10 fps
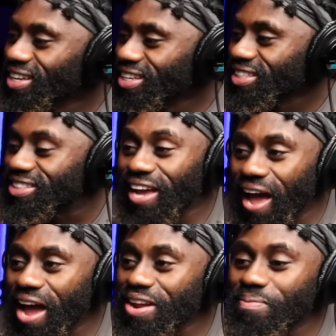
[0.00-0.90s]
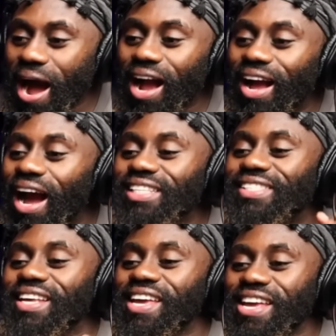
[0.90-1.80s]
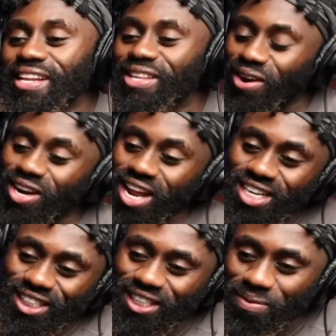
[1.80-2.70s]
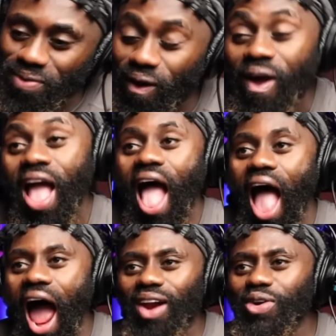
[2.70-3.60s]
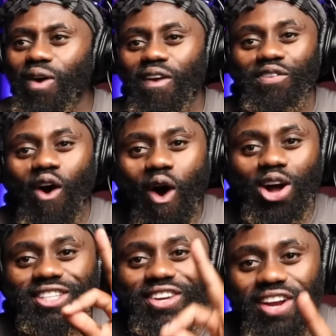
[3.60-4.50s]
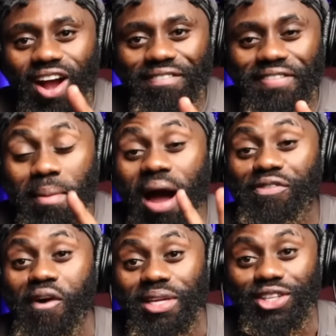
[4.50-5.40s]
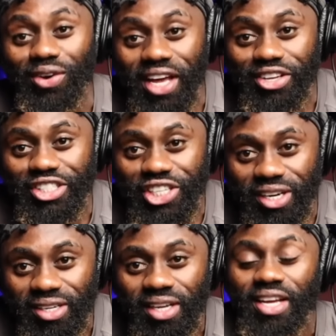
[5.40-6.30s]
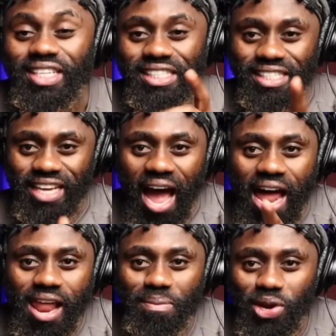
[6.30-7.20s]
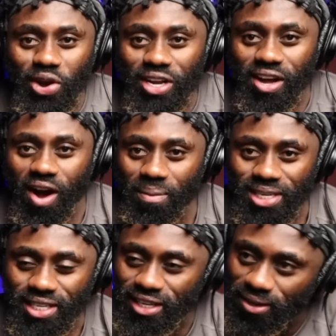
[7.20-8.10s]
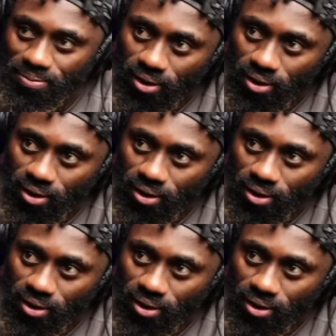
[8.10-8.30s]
Terima kasih Indonesia, bro. I don't know if all three of them are from Indonesia. Y'all let me know in the comment section, bro.